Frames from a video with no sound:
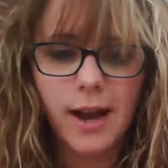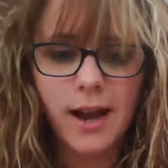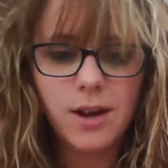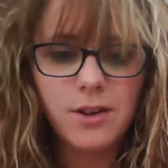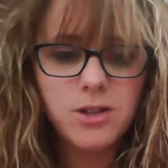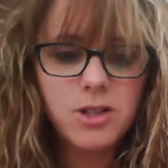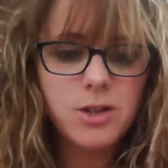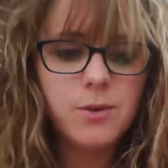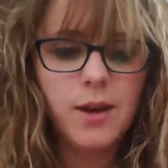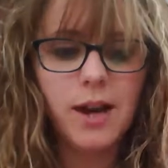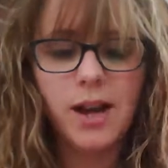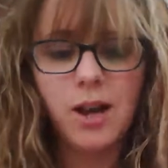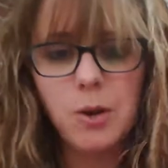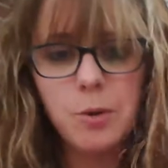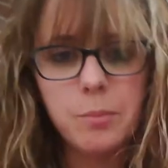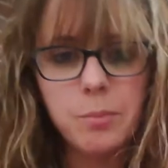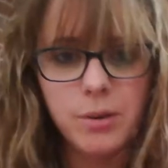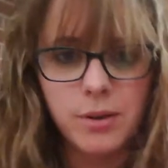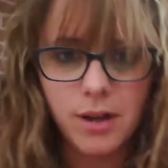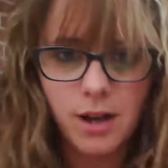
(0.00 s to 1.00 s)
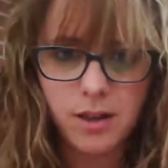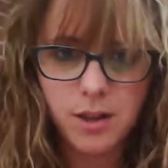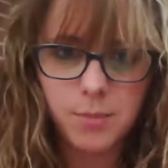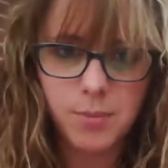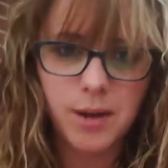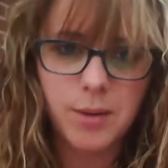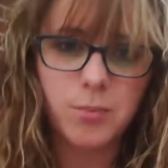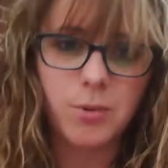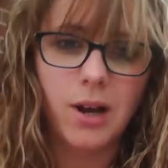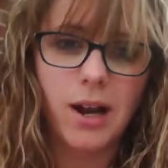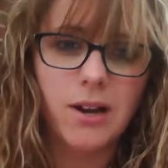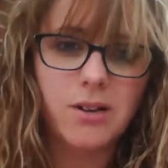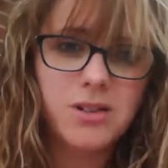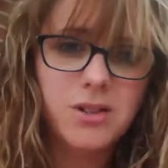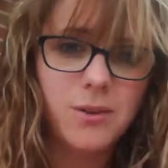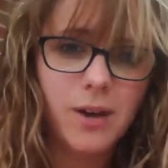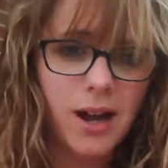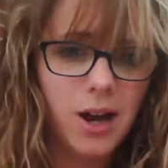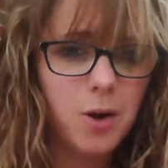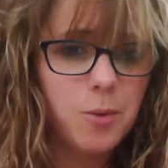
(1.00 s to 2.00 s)
How do you help other people? How
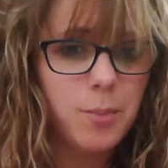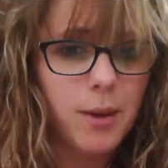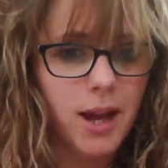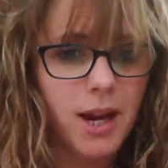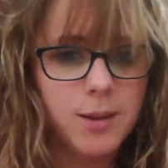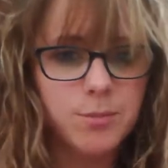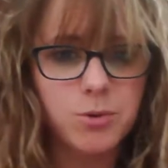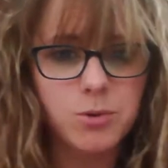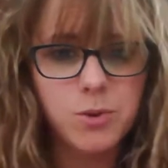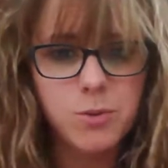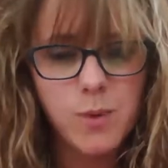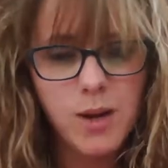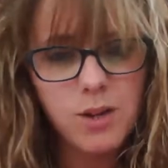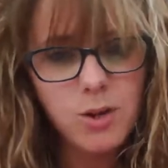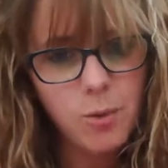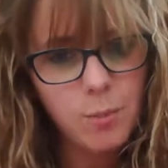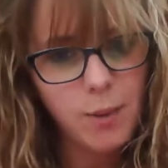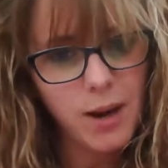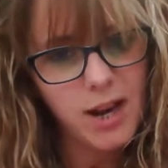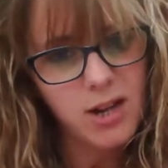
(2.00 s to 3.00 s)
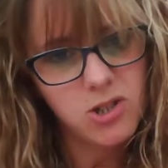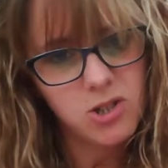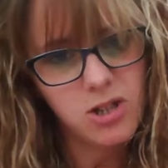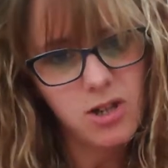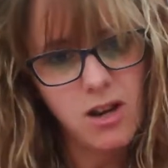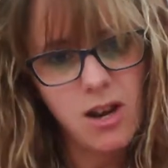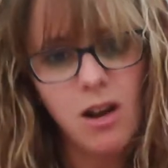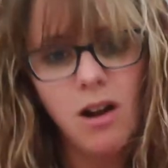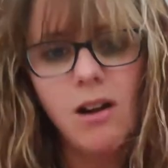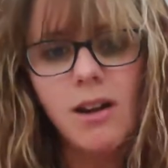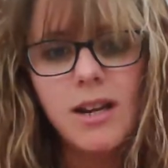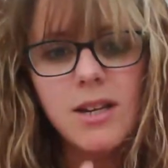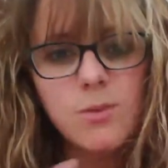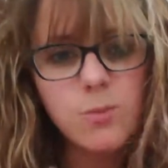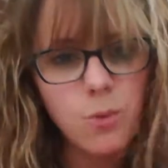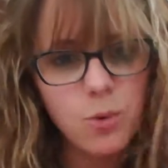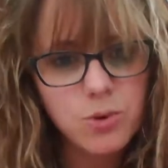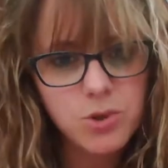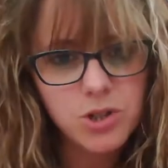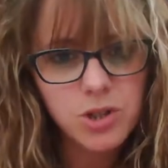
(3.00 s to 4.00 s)
do you help animals? Where your passion
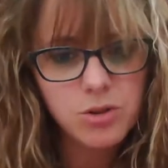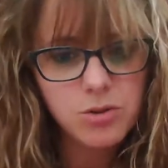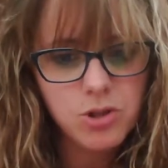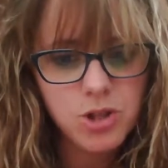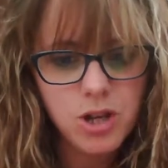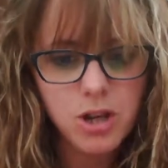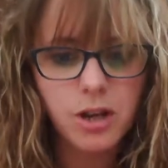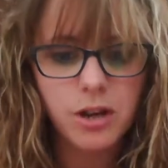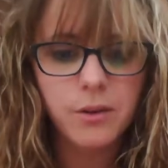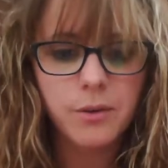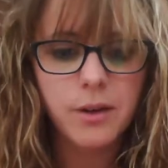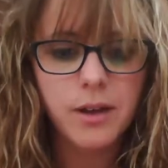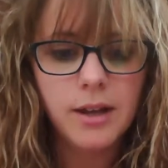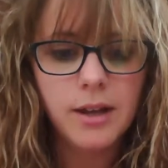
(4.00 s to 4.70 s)
lies, what do you do?